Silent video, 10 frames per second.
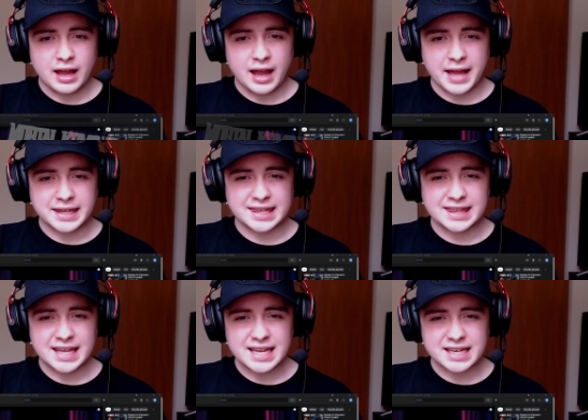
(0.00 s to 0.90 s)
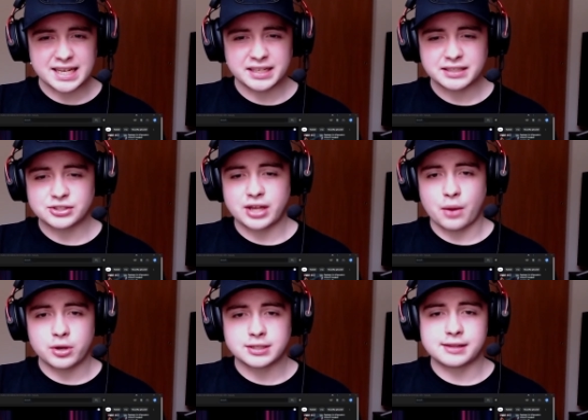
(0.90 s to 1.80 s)
I think. So yeah,
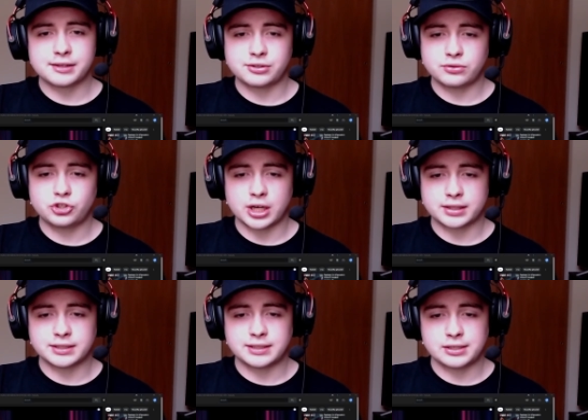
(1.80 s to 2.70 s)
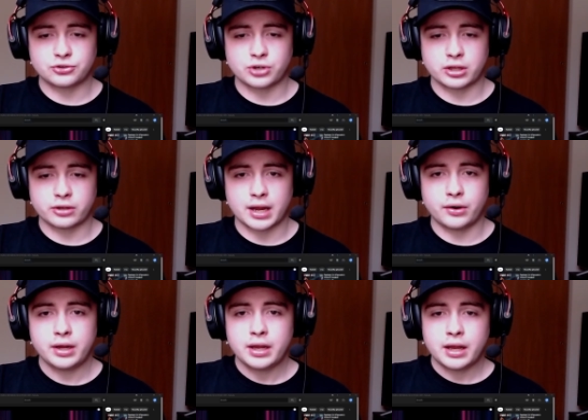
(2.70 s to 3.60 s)
we're gonna check this teaser trailer out.
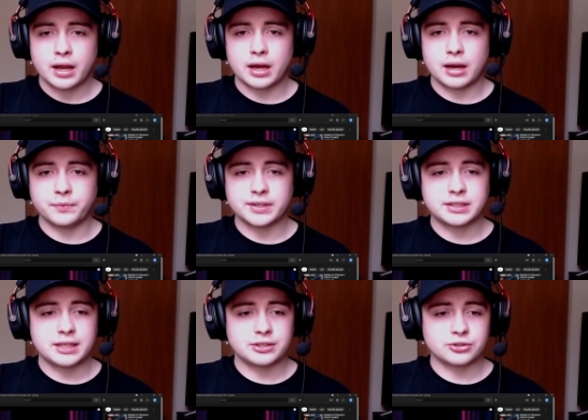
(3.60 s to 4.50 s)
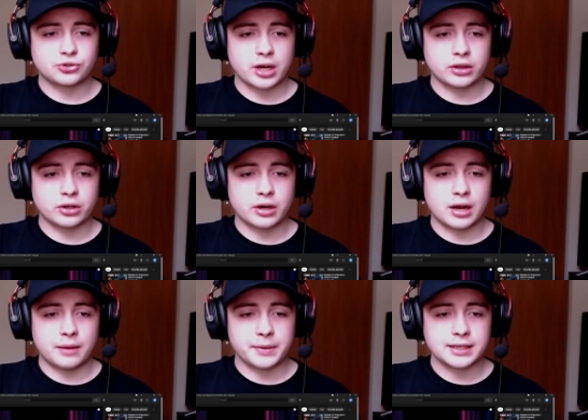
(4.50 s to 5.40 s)
Um, this teaser trailer
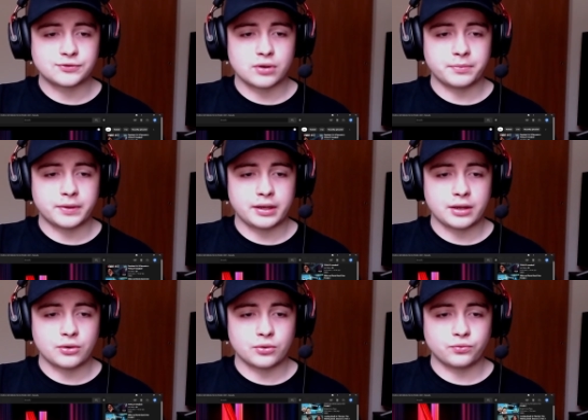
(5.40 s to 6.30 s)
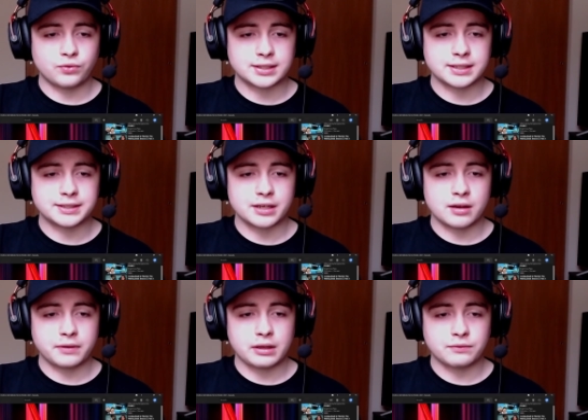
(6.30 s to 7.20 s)
um, is from the Residence of
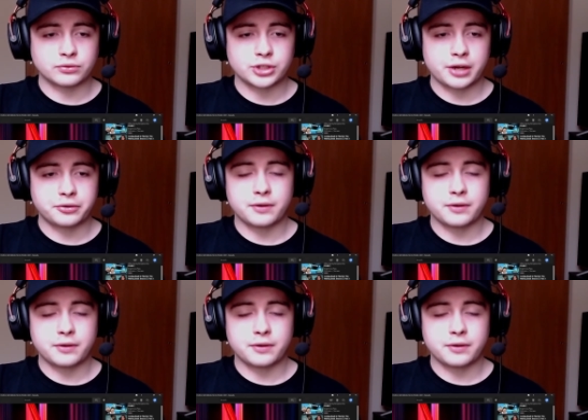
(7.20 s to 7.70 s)
Evil channel.